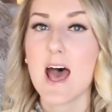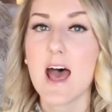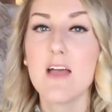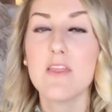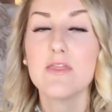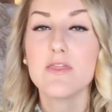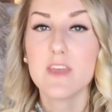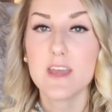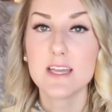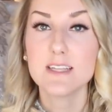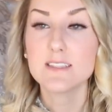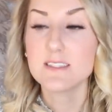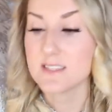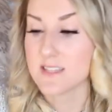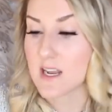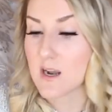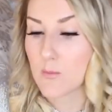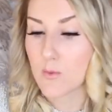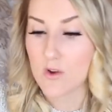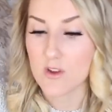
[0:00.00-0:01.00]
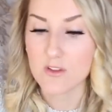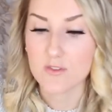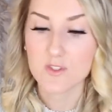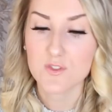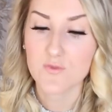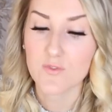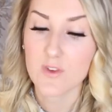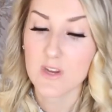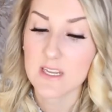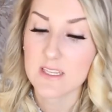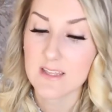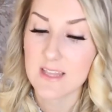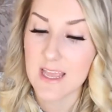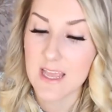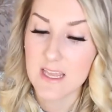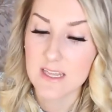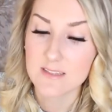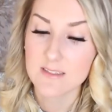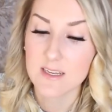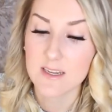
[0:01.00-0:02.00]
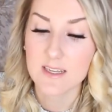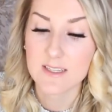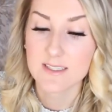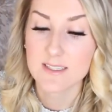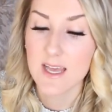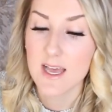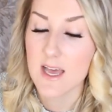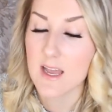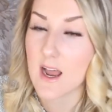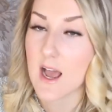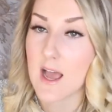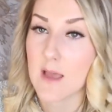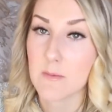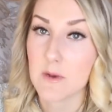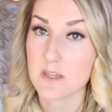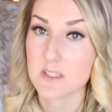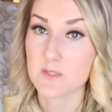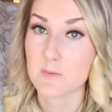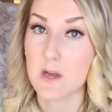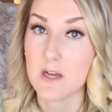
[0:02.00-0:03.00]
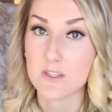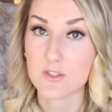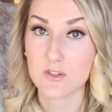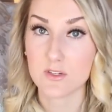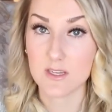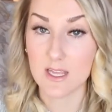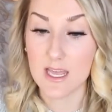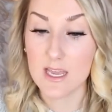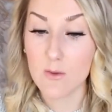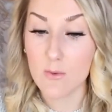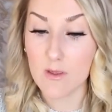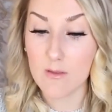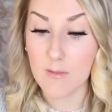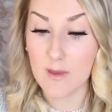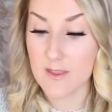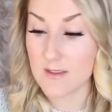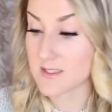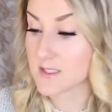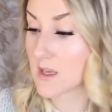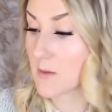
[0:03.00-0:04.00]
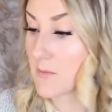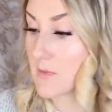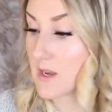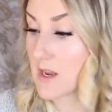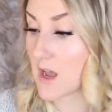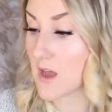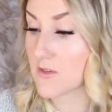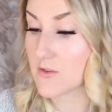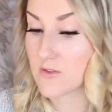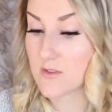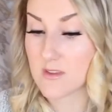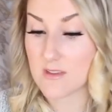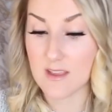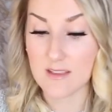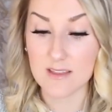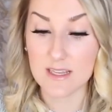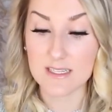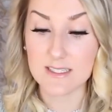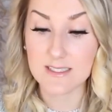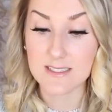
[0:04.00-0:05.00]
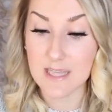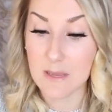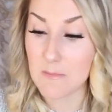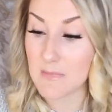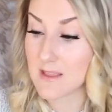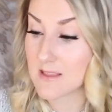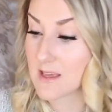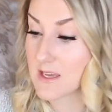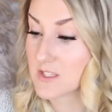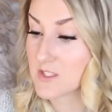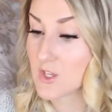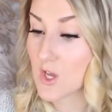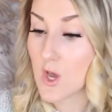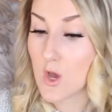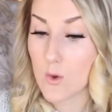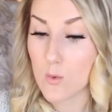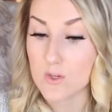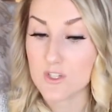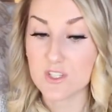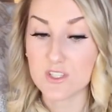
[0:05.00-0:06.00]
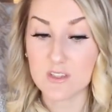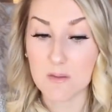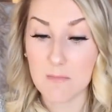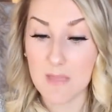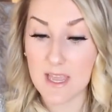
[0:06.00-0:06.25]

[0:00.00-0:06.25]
And then set up one of those free things. Like I said, I'm not sponsored in any way by this company other than that they sent me this, which is